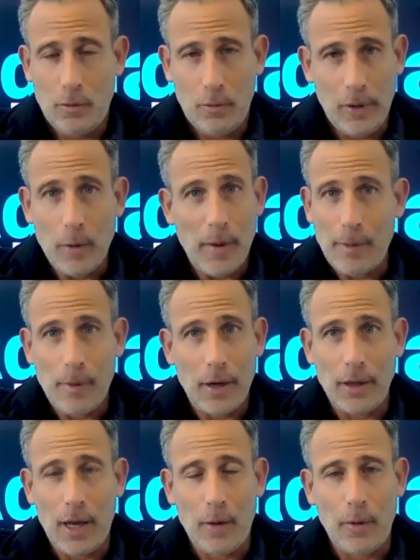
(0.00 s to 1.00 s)
We don't make
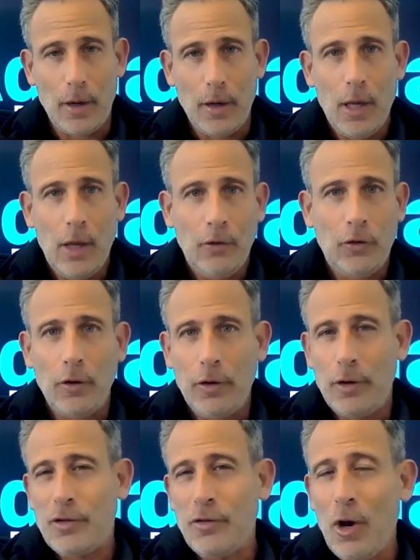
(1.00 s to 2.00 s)
money that way. So
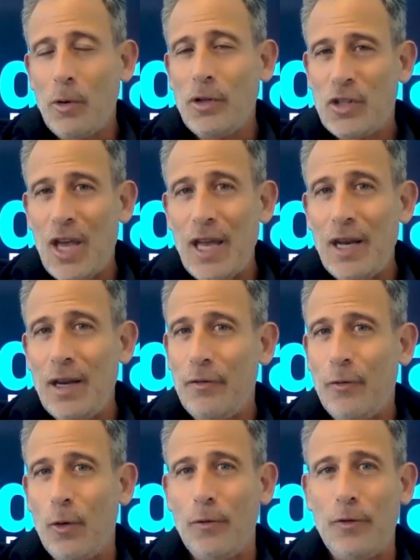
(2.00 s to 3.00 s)
there's no
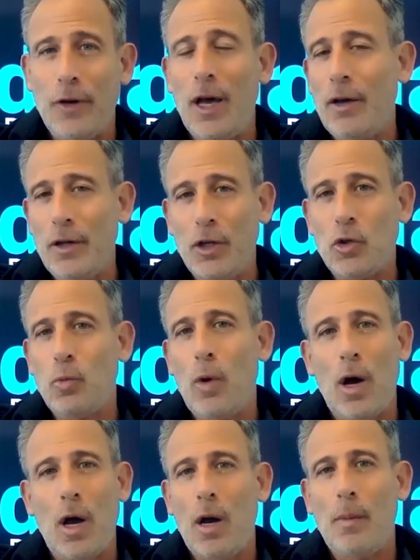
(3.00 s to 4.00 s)
incentive for Fidelity,
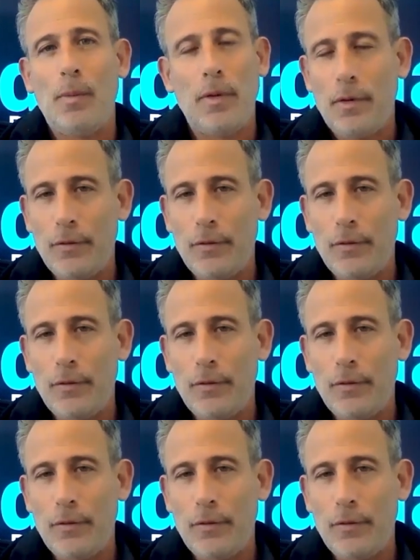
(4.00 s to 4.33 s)
Schwab,